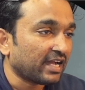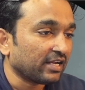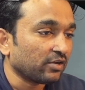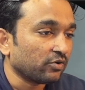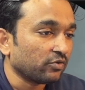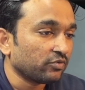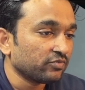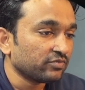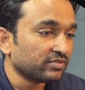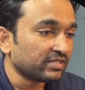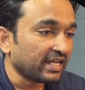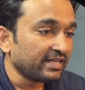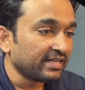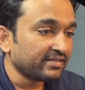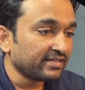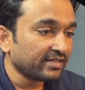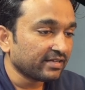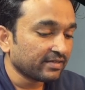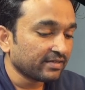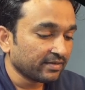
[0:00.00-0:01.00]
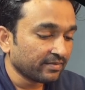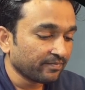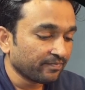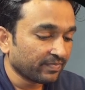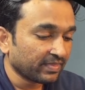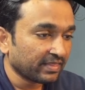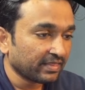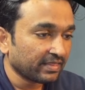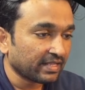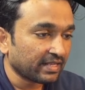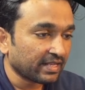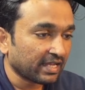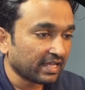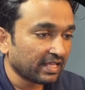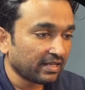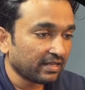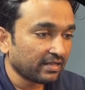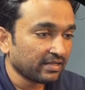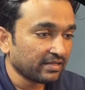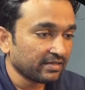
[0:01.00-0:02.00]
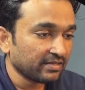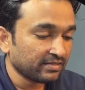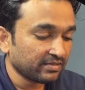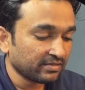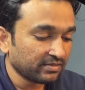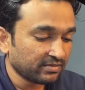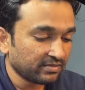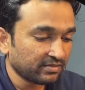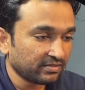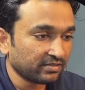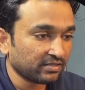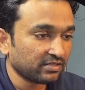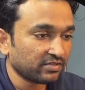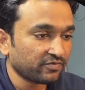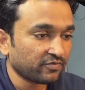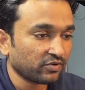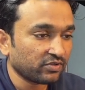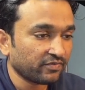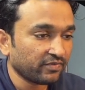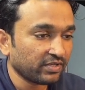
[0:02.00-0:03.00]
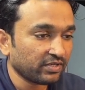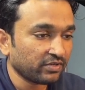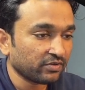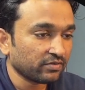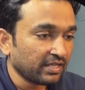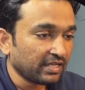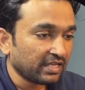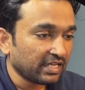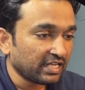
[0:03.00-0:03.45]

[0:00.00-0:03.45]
go to Slides here, then I'll search for the video.